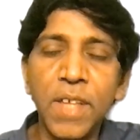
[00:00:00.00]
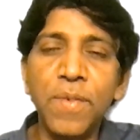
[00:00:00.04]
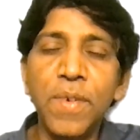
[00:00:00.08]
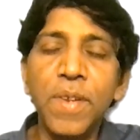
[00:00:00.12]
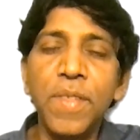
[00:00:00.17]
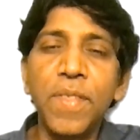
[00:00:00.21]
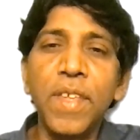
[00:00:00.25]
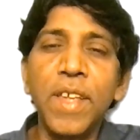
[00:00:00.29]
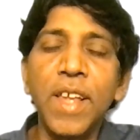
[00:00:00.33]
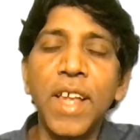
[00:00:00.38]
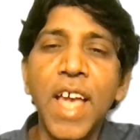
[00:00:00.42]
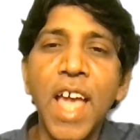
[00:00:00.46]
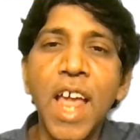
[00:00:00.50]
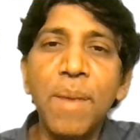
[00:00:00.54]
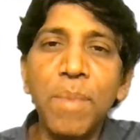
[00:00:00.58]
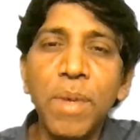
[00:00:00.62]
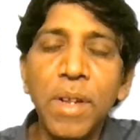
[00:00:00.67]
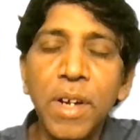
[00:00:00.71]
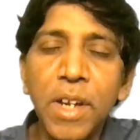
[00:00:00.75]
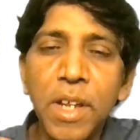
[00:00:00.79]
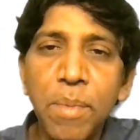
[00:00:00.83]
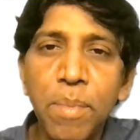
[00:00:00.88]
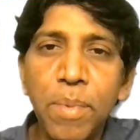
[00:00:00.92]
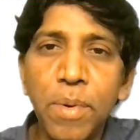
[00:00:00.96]
Everything can
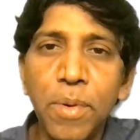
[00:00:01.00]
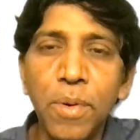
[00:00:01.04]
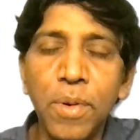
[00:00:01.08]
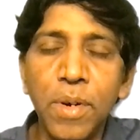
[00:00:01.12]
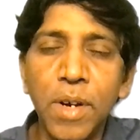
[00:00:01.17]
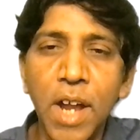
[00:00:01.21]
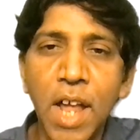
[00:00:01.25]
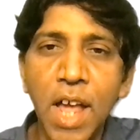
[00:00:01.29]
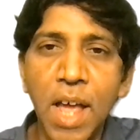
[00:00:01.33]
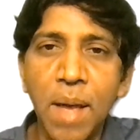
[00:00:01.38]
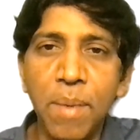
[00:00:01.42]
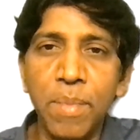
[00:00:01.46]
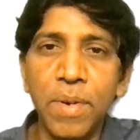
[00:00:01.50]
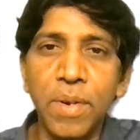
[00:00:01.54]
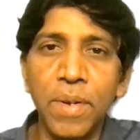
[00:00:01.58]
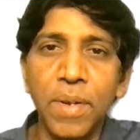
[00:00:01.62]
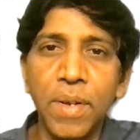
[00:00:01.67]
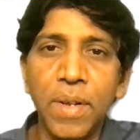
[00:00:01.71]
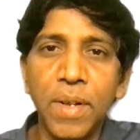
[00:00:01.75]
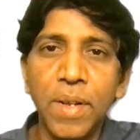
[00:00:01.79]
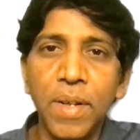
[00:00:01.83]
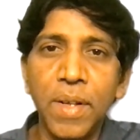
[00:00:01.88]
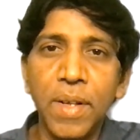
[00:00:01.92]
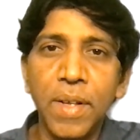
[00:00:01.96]
be reprogrammed
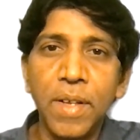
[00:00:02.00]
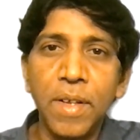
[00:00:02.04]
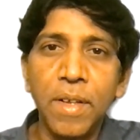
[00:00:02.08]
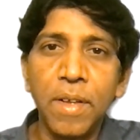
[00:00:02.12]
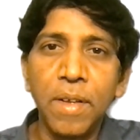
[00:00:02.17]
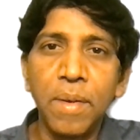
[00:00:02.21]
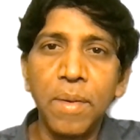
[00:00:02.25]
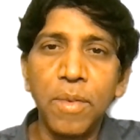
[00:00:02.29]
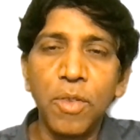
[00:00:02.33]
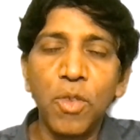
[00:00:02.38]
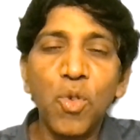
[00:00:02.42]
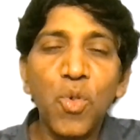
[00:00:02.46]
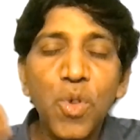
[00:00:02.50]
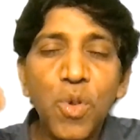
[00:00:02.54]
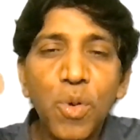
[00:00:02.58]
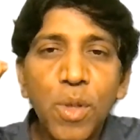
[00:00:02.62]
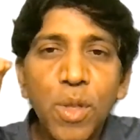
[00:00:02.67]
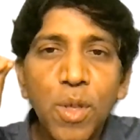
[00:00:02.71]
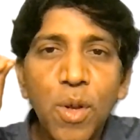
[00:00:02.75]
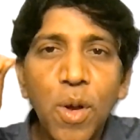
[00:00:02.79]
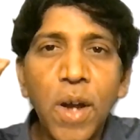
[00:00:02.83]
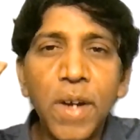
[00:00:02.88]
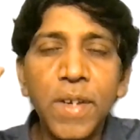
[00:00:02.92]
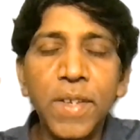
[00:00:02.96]
through your
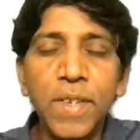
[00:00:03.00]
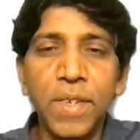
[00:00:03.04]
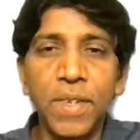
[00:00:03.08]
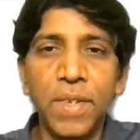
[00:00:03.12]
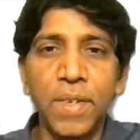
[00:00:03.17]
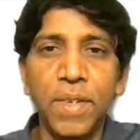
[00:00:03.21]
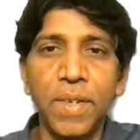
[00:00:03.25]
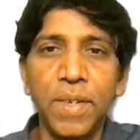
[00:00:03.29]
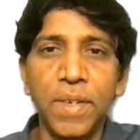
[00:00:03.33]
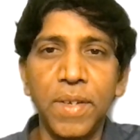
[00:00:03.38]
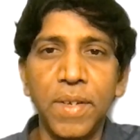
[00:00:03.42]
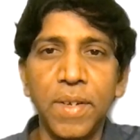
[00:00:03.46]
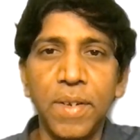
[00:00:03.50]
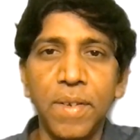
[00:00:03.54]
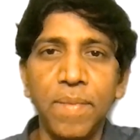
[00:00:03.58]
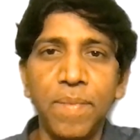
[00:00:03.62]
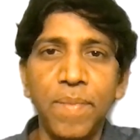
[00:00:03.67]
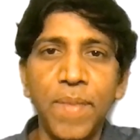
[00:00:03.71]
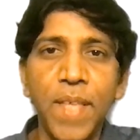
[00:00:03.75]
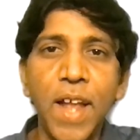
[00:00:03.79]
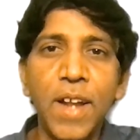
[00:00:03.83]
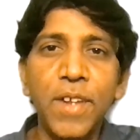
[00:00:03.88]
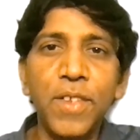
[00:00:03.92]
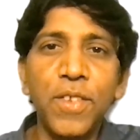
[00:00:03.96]
thoughts.
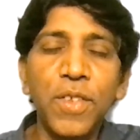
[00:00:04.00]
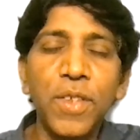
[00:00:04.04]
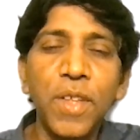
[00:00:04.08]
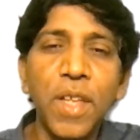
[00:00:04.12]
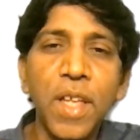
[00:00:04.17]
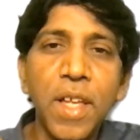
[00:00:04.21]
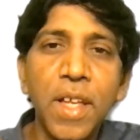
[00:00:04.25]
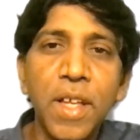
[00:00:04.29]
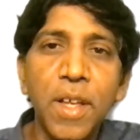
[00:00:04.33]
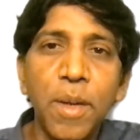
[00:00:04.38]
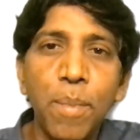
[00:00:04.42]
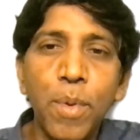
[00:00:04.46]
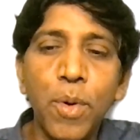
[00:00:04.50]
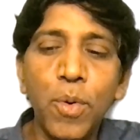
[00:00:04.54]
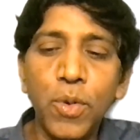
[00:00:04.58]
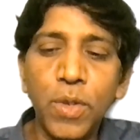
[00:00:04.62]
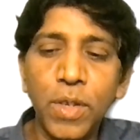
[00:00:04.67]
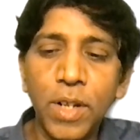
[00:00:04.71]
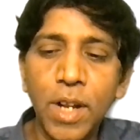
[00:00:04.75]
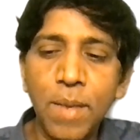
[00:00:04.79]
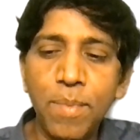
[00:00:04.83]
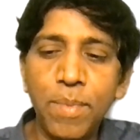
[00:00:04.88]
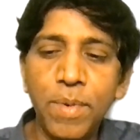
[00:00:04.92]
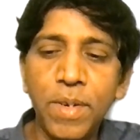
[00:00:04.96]
That's
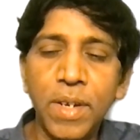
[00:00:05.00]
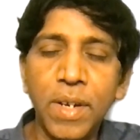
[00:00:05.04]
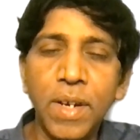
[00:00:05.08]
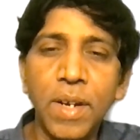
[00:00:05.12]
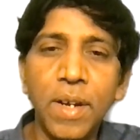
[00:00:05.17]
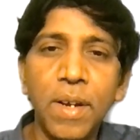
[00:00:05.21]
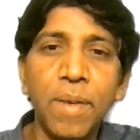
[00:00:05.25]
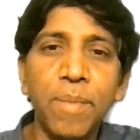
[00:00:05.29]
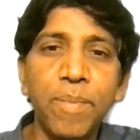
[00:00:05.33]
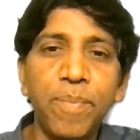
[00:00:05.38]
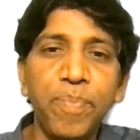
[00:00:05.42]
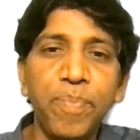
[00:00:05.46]
Bruce Lipton.